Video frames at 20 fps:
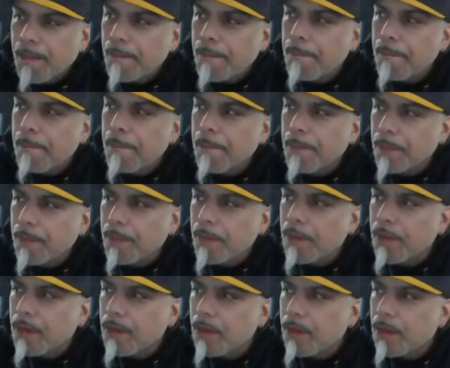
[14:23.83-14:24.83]

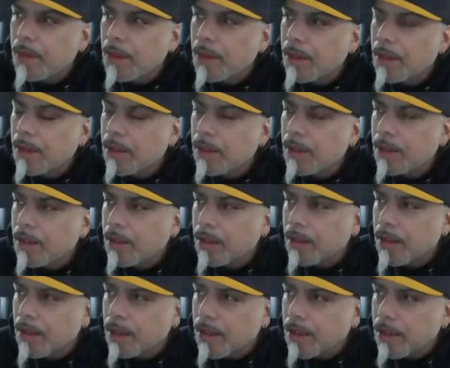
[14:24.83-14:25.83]

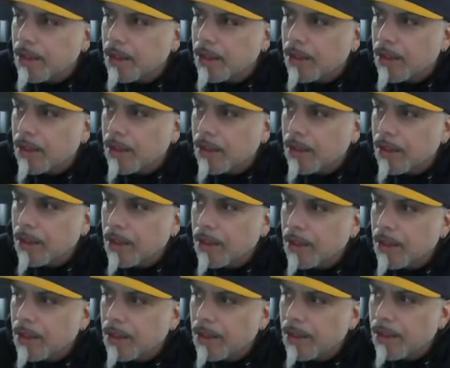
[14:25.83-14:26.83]

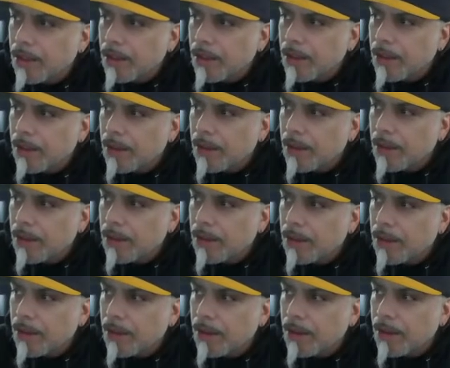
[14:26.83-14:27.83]

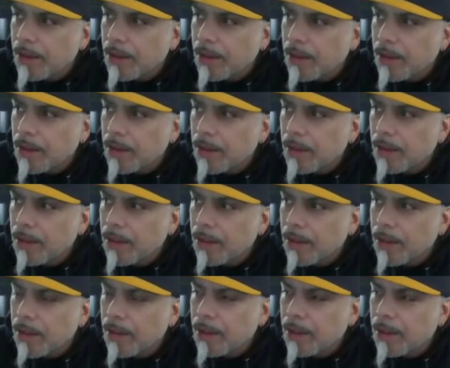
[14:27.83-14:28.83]

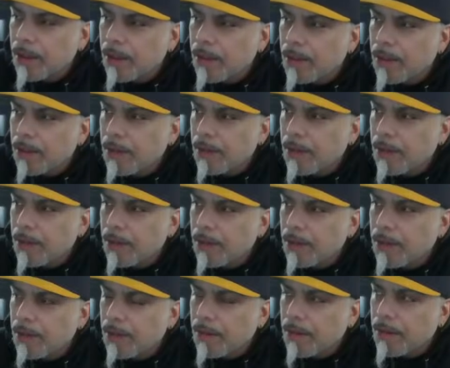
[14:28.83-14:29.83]

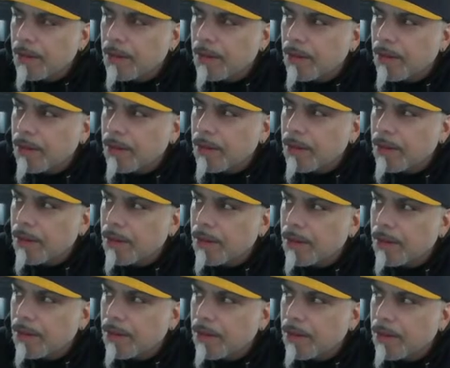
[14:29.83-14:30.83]

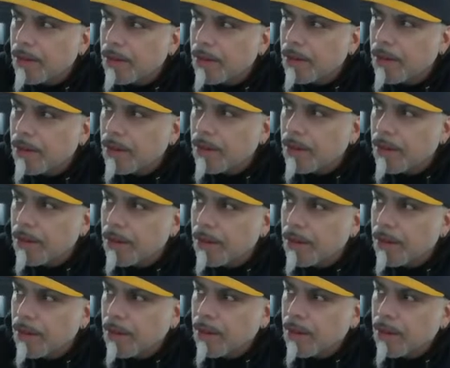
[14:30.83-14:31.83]
(silent)